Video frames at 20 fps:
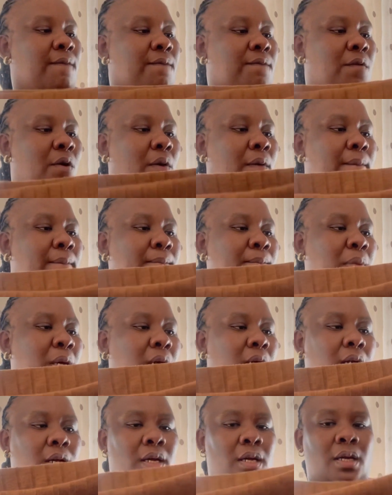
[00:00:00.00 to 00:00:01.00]
from,
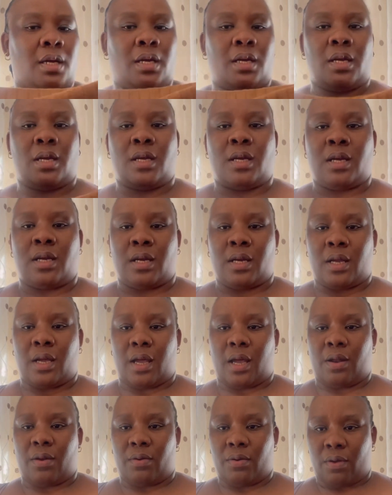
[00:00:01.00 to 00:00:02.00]

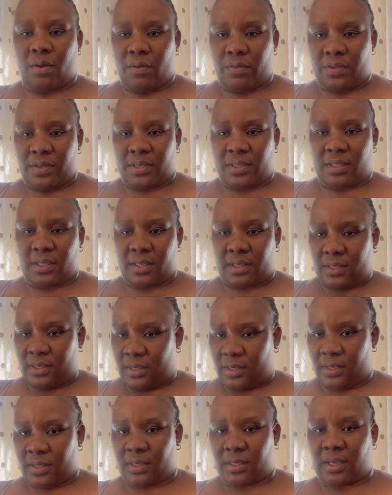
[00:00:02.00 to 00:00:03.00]
I don't know how this thing
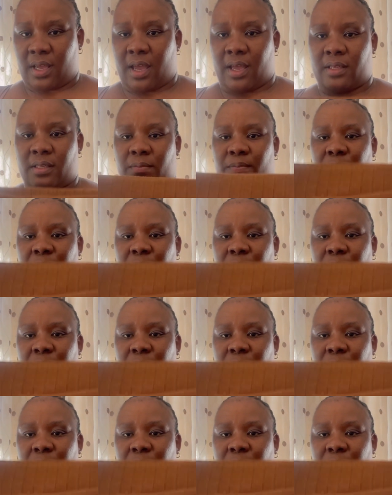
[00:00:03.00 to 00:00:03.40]
sits, guys,